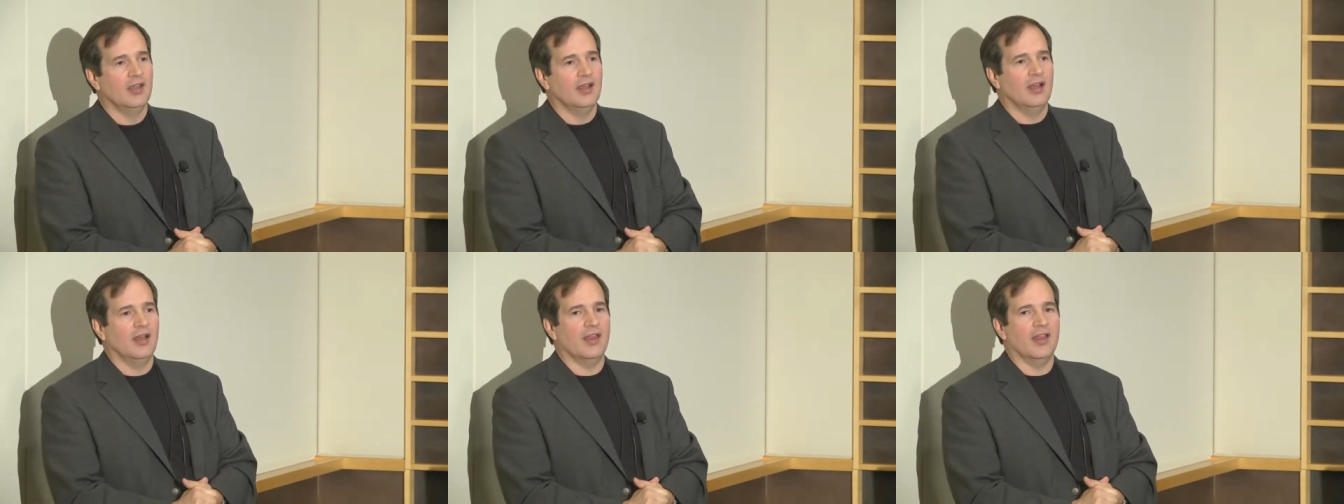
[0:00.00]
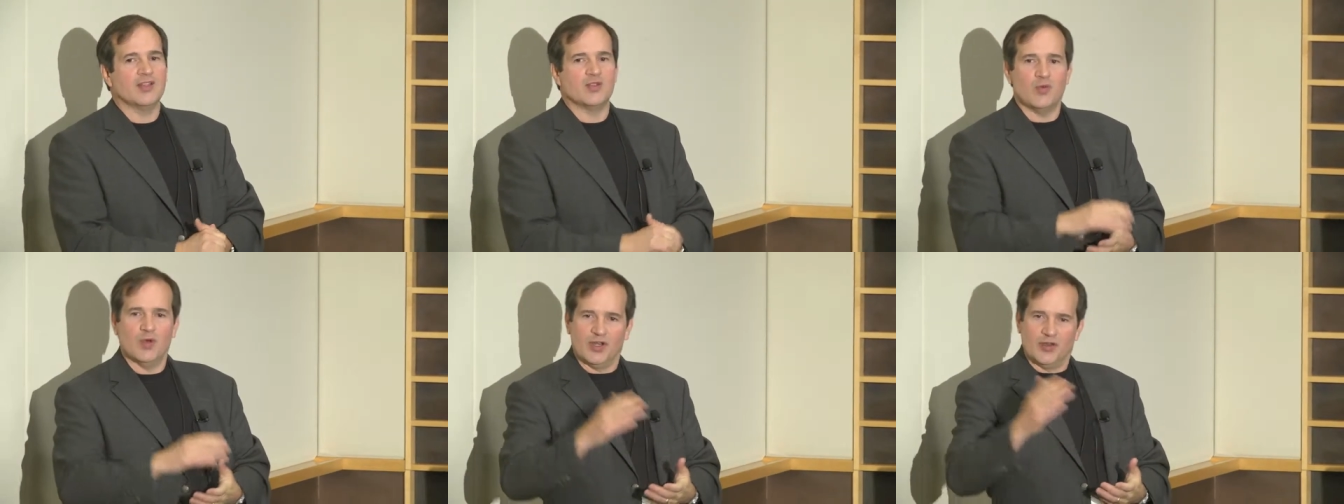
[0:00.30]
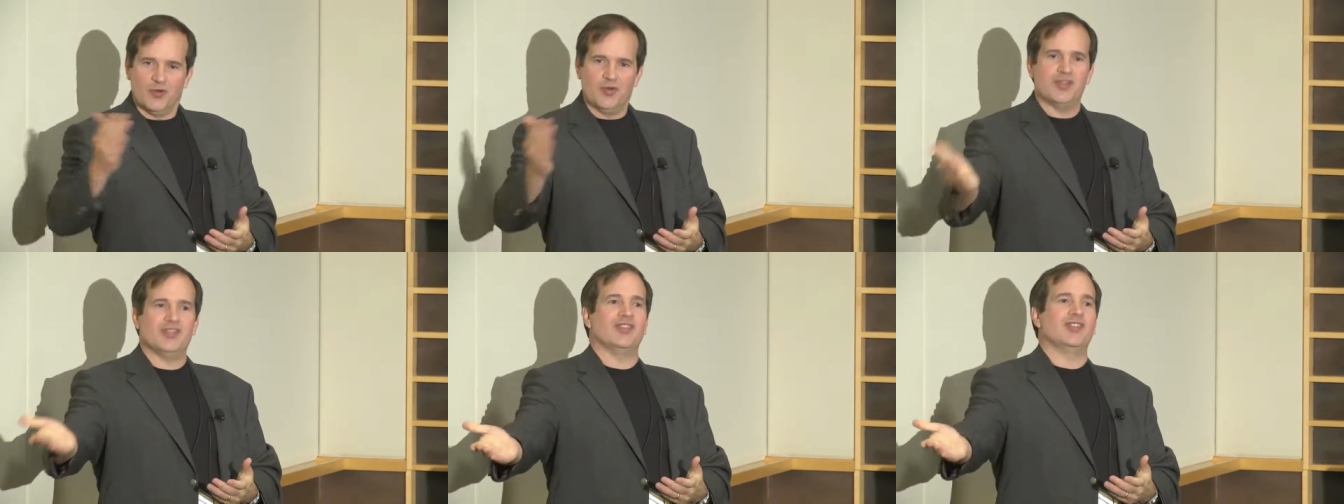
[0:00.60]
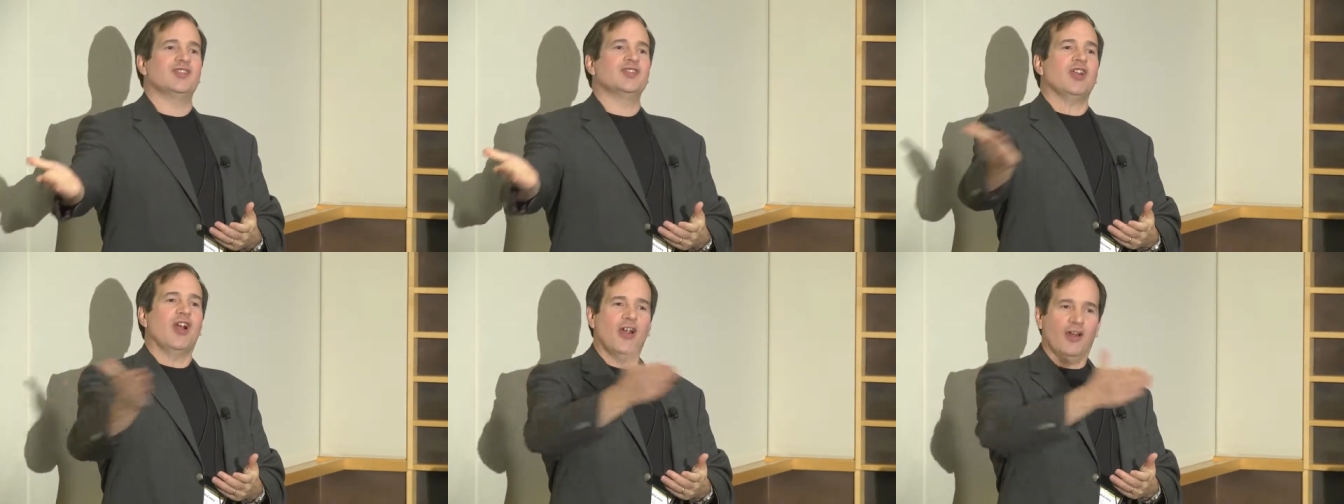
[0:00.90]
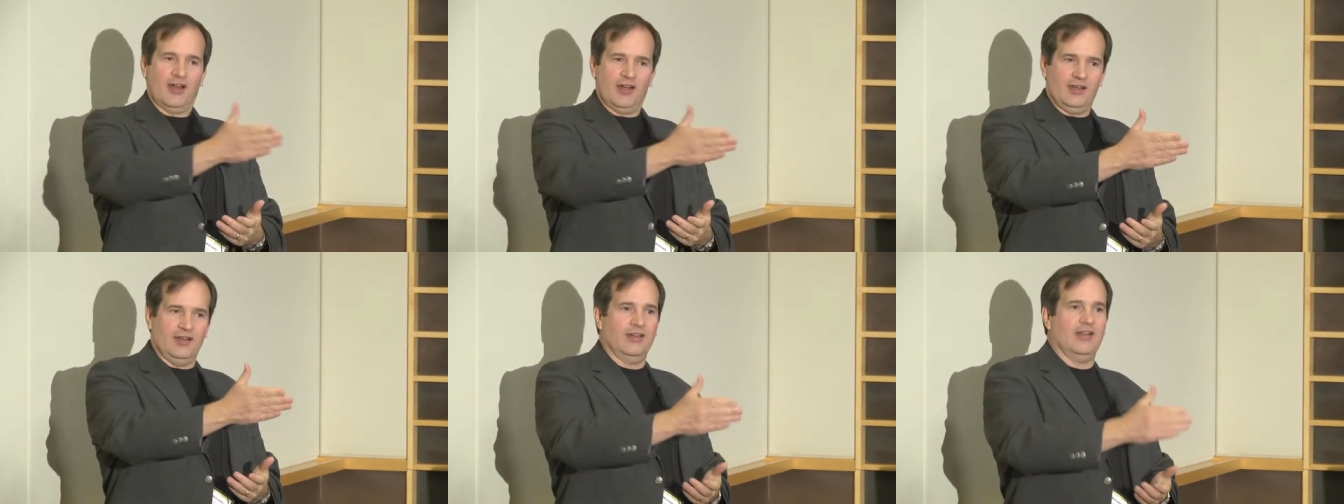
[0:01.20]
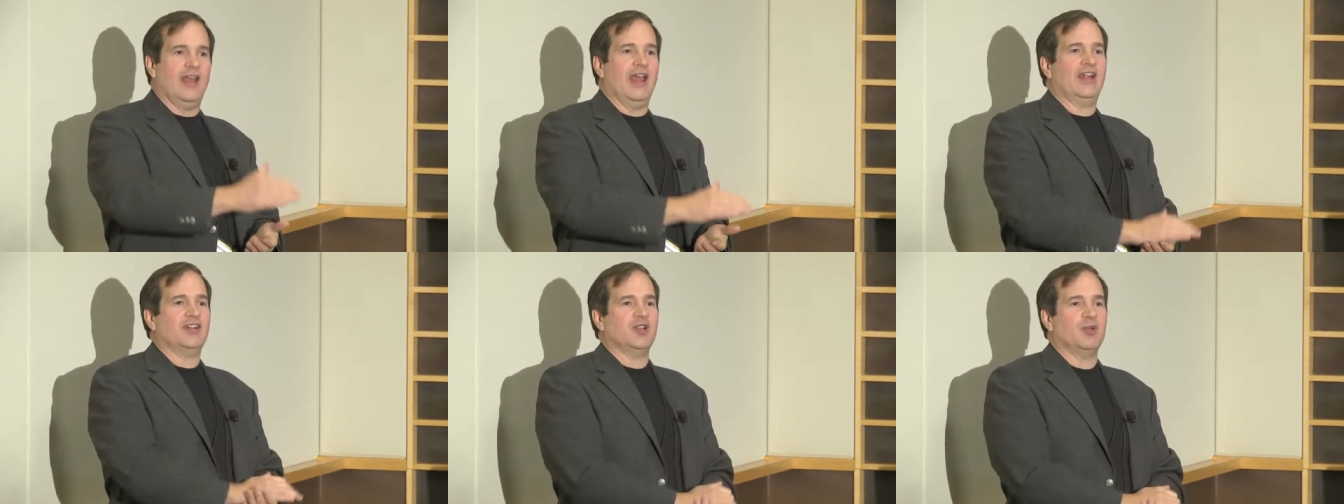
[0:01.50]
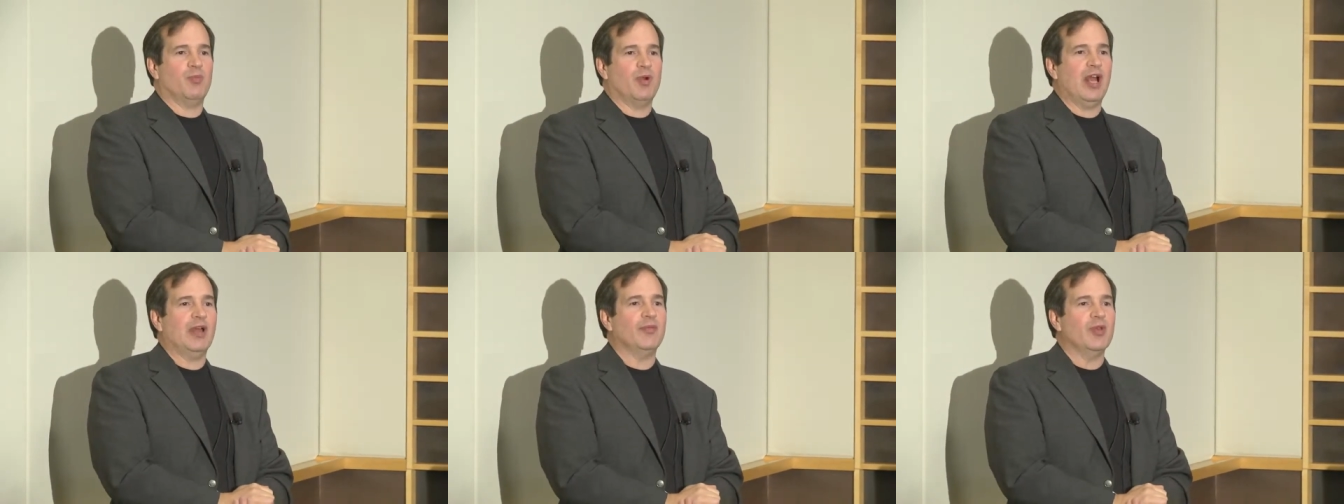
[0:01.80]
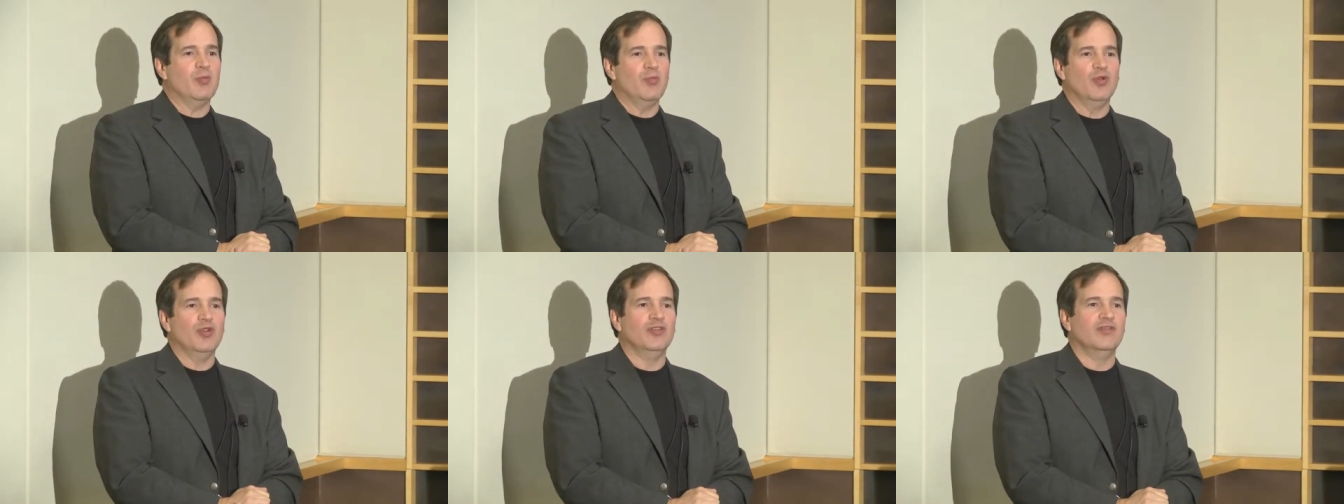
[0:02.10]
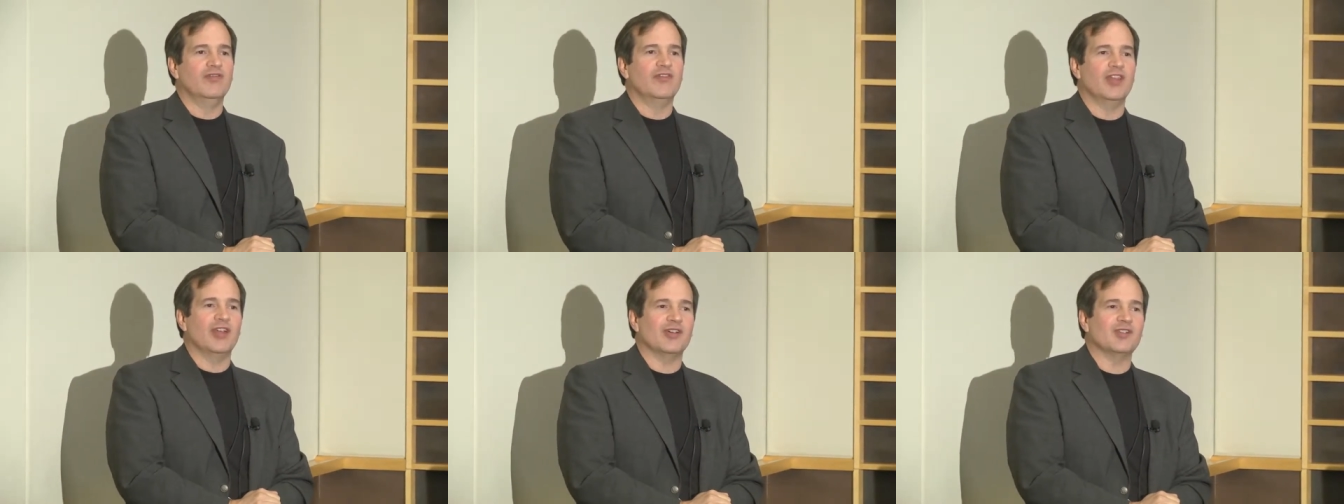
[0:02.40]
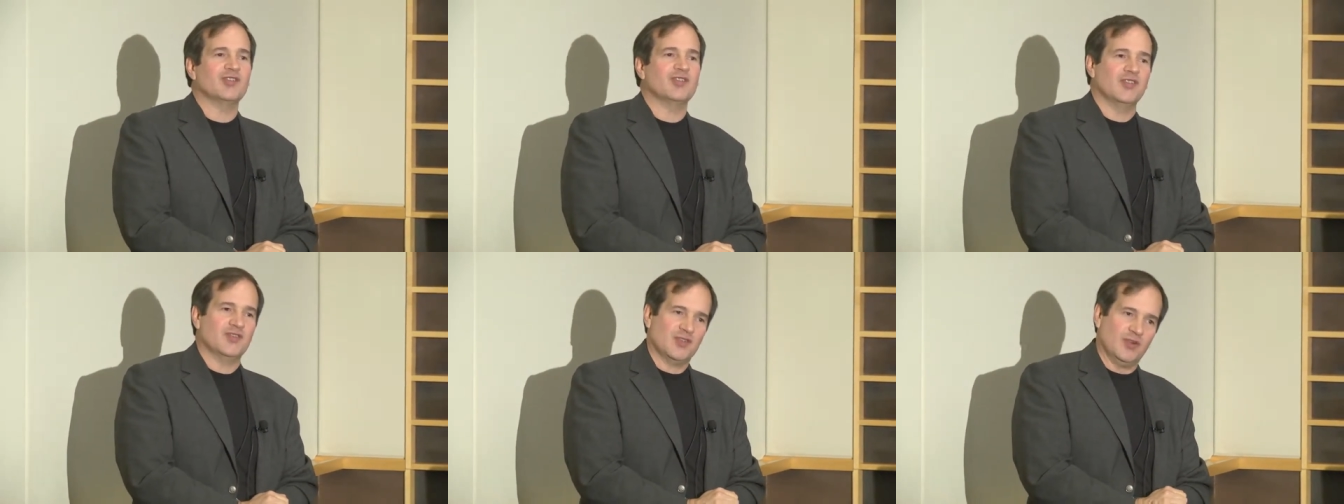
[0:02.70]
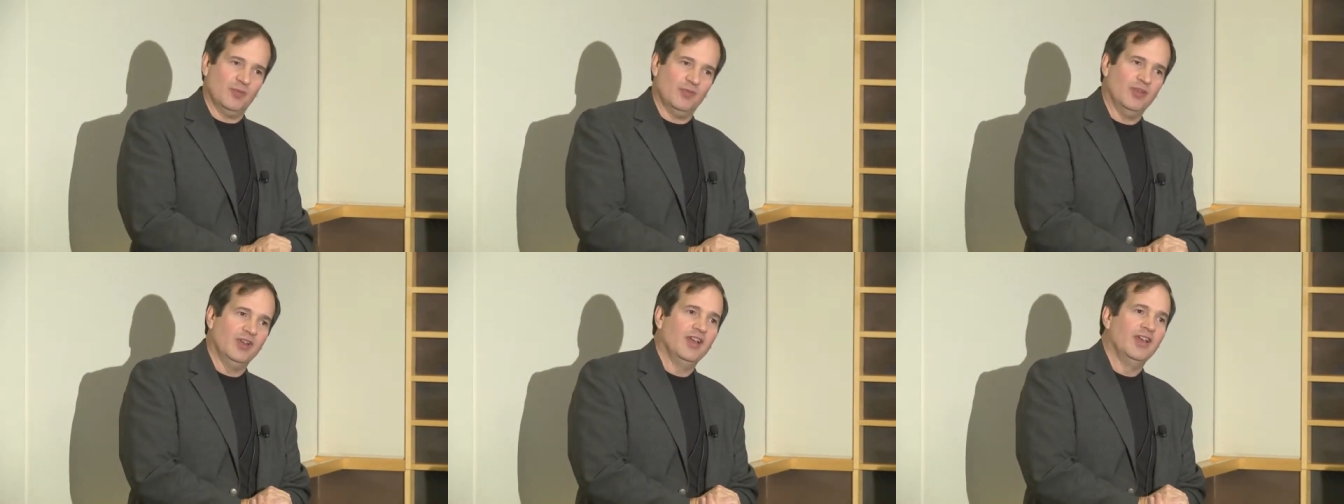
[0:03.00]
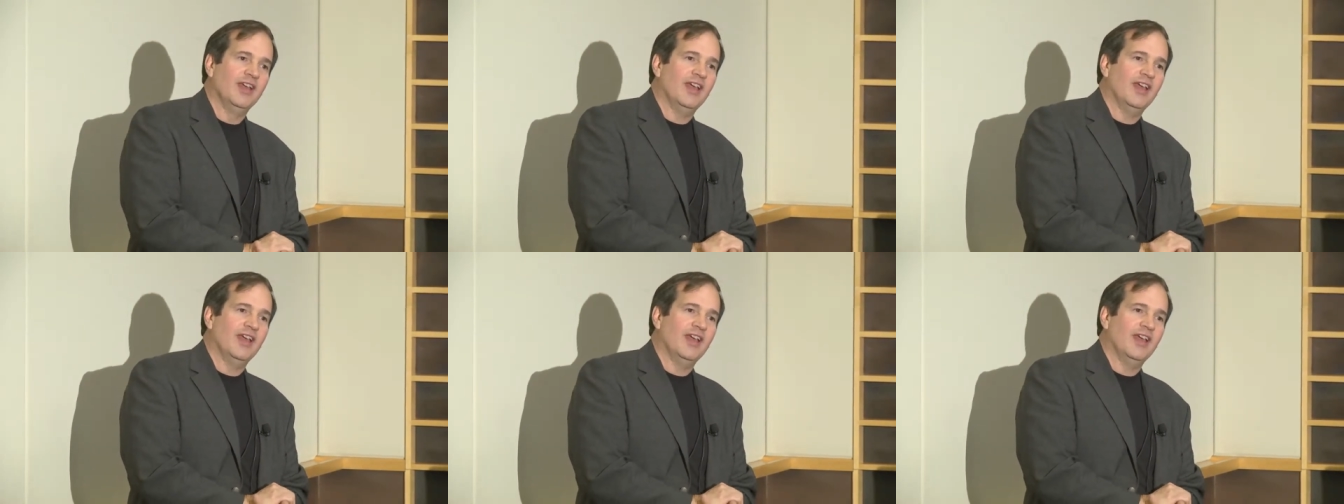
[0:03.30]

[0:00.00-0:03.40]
That's one of the reasons Target actually probably moved their system